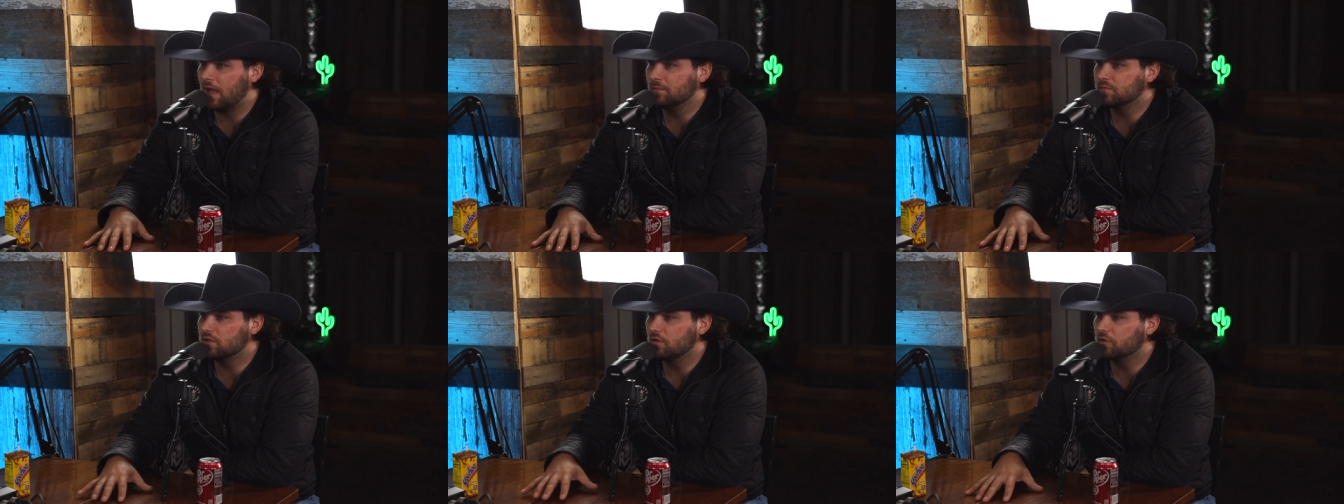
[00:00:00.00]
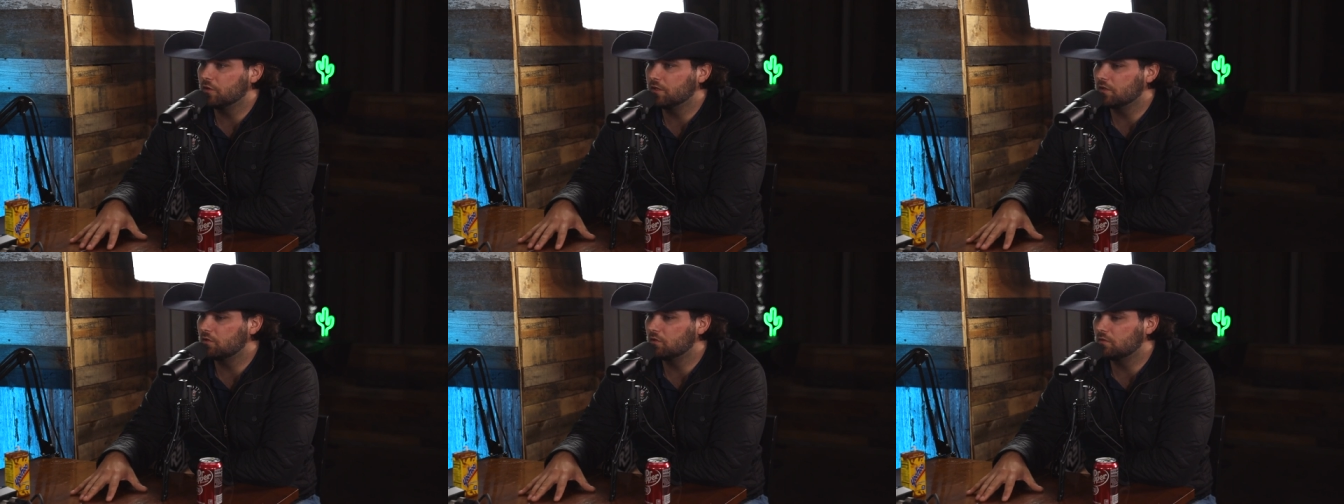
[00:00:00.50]
I'm so
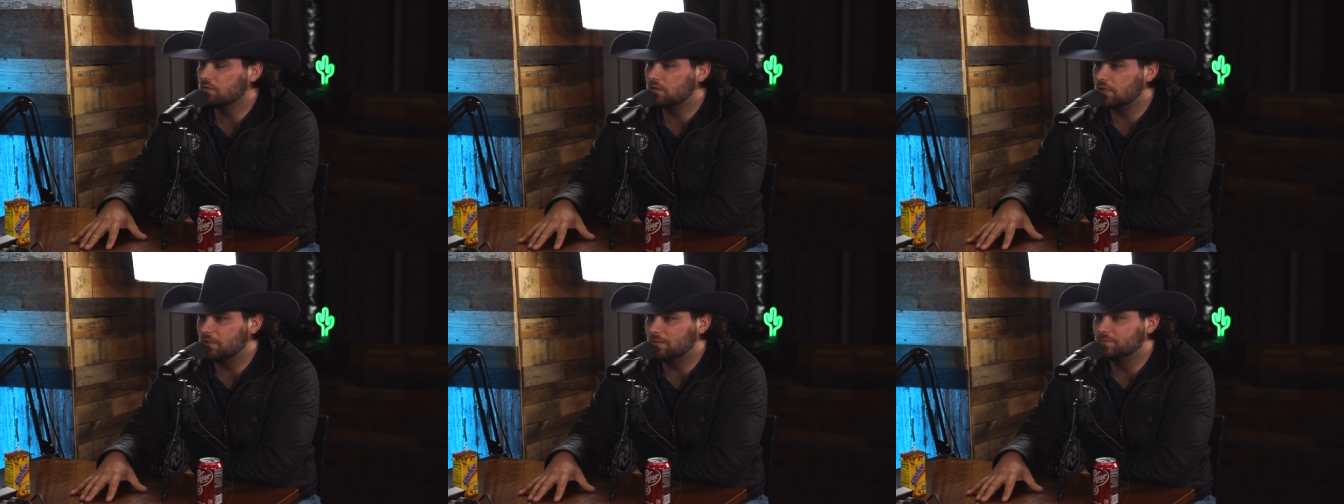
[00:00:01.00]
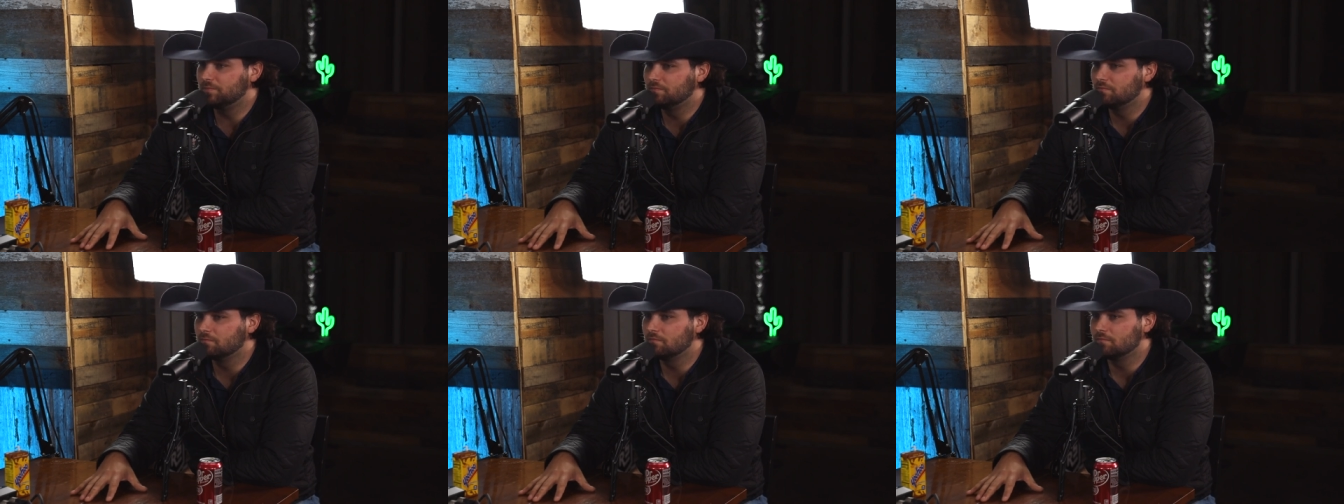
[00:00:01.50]
critical. Um,
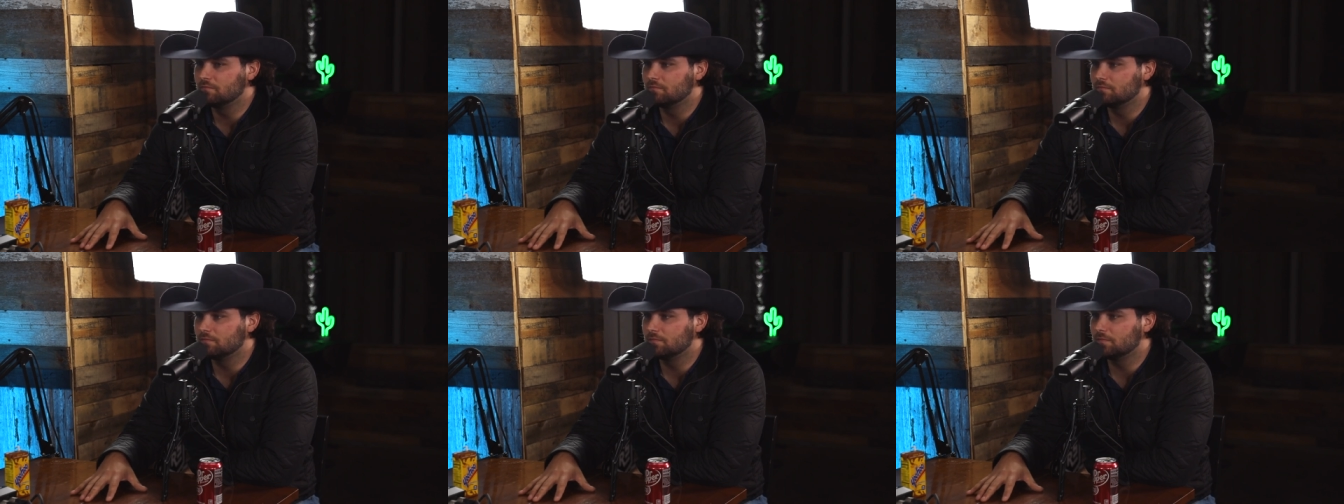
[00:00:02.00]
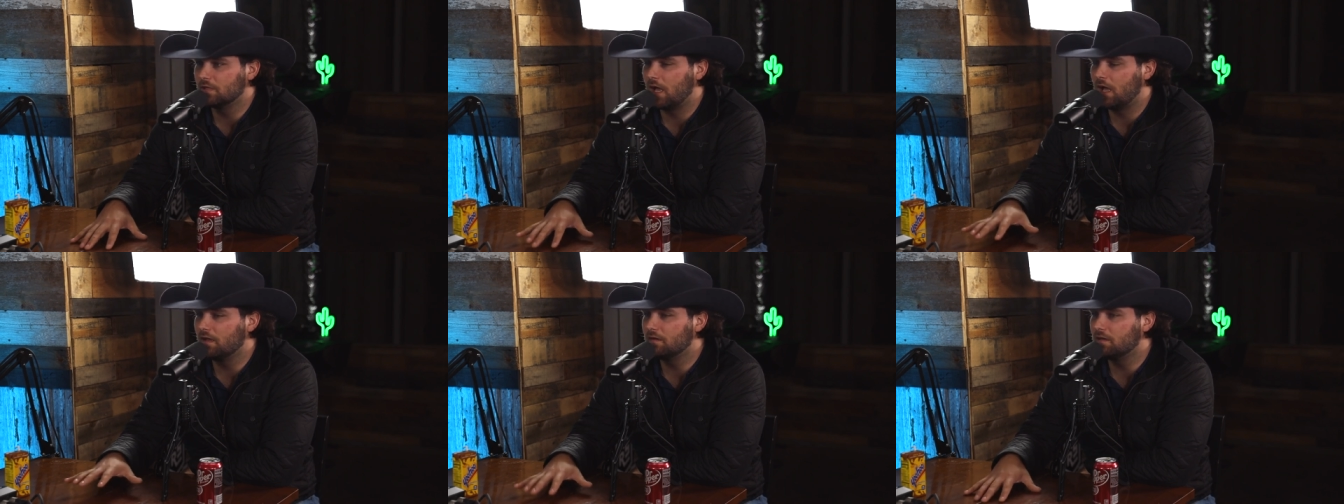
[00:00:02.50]

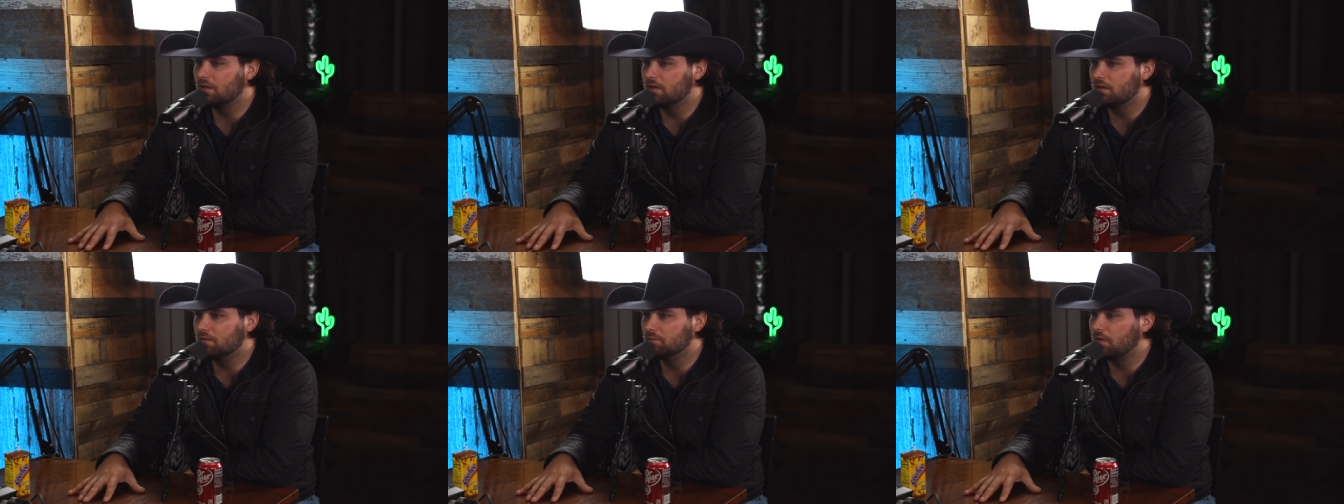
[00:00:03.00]
I, uh,